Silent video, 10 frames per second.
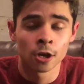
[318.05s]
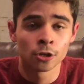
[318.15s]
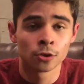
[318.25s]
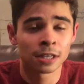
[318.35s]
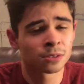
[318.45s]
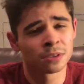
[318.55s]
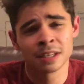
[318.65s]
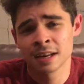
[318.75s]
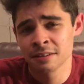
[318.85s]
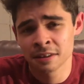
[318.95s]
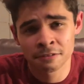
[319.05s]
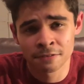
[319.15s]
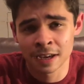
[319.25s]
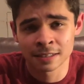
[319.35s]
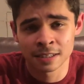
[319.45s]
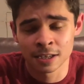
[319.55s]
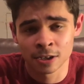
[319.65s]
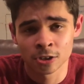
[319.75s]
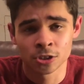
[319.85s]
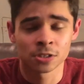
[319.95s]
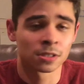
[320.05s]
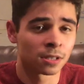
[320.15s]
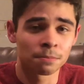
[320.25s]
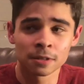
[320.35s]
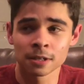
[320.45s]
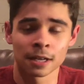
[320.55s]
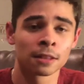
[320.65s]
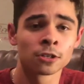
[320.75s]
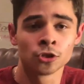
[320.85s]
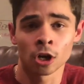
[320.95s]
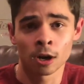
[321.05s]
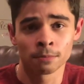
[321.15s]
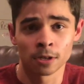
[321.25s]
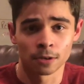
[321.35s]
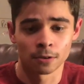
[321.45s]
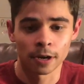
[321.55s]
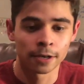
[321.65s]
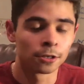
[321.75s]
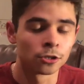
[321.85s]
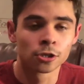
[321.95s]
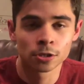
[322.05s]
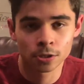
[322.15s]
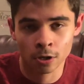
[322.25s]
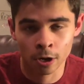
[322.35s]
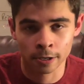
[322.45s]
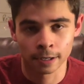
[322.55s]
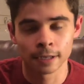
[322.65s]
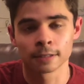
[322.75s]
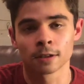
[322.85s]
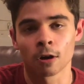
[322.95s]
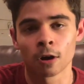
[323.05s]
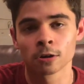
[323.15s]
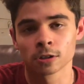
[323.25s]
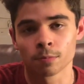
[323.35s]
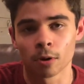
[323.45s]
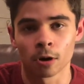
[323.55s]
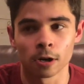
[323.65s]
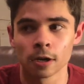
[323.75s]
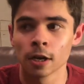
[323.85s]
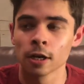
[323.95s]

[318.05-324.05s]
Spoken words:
You guys don't need anything fancy here, just something to get the job done, right? You're just starting, it's the hardest part.